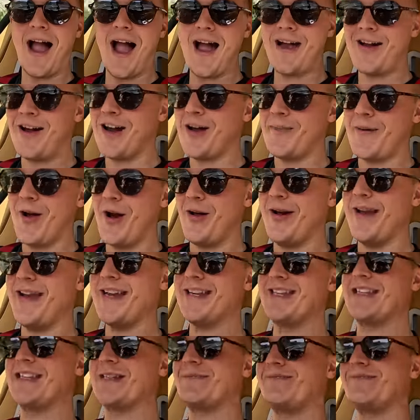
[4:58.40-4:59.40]
gotta be
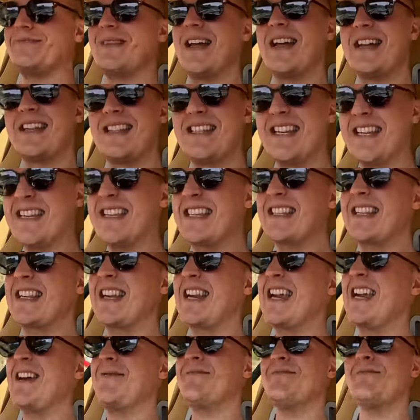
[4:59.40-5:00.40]
honest, didn't
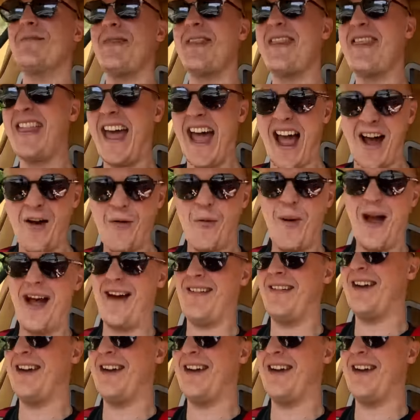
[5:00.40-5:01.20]
sleep that well